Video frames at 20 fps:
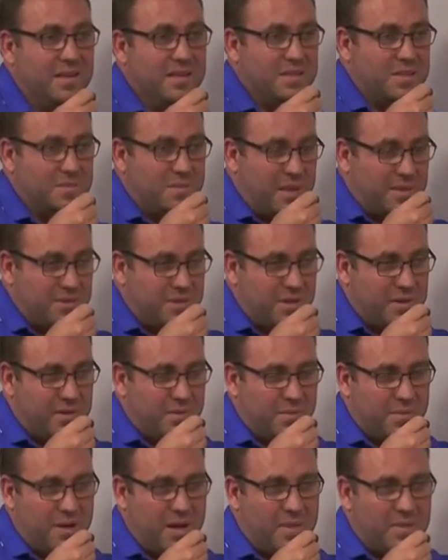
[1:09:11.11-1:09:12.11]
Sometimes you have
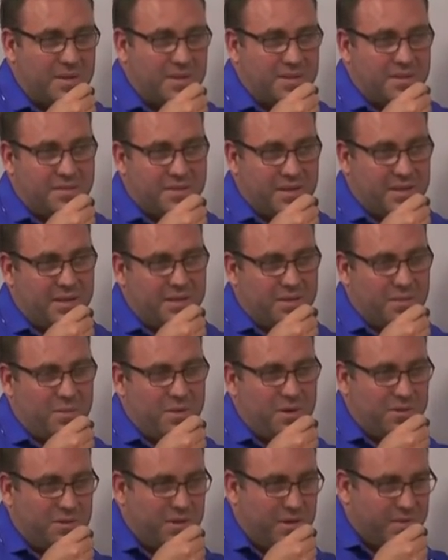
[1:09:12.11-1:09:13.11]
a prominent navicular
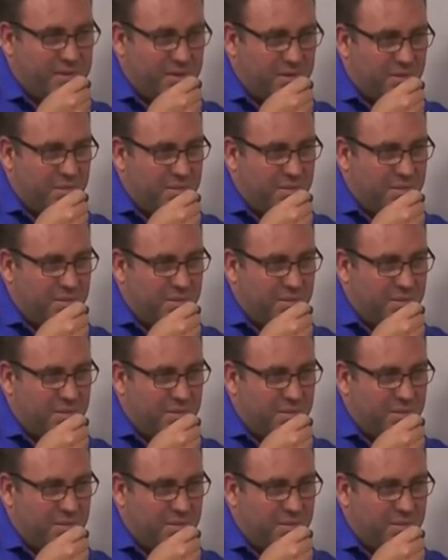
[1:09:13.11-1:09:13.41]
bone. You have a little